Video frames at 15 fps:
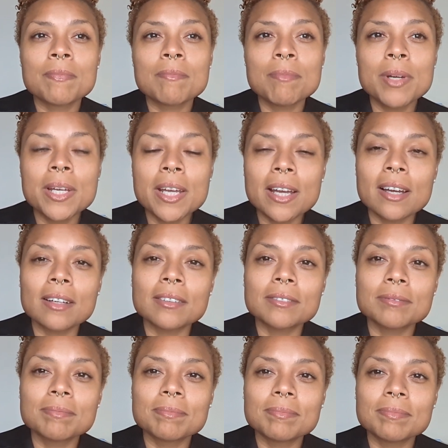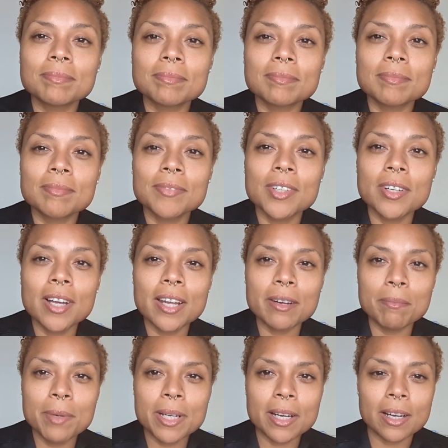But yeah, you got to
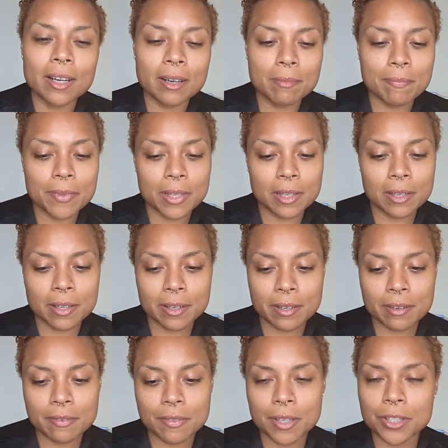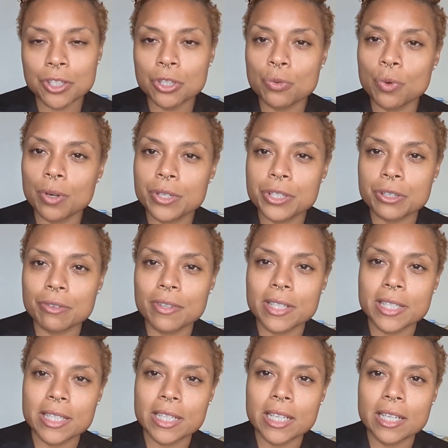become the love that you want to
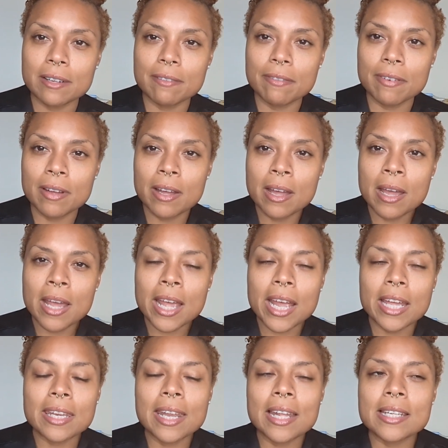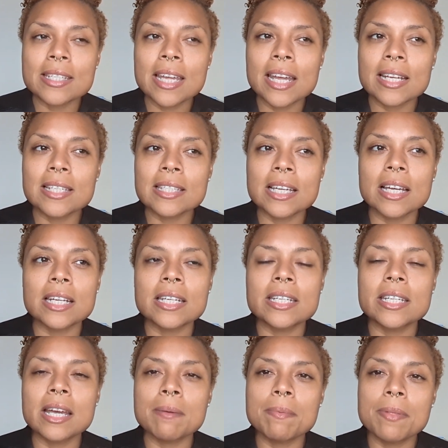receive. And that takes a
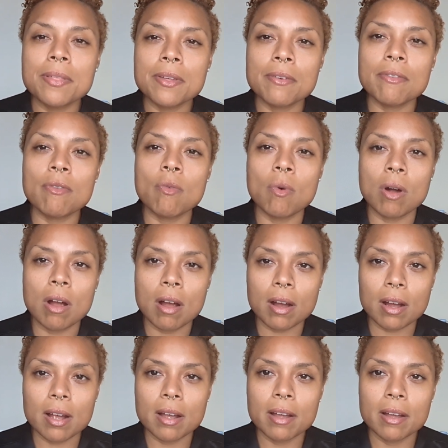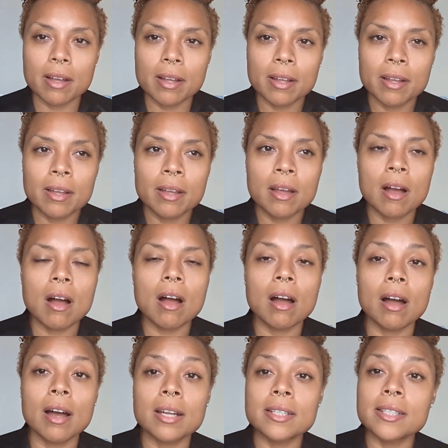depth of work
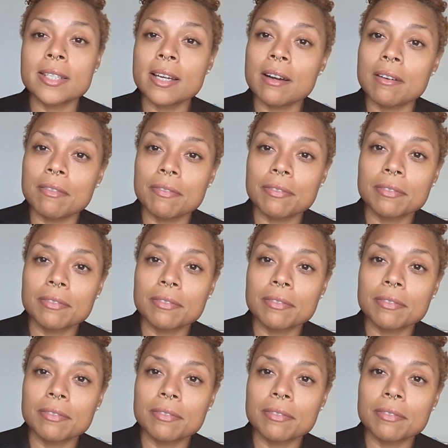on self.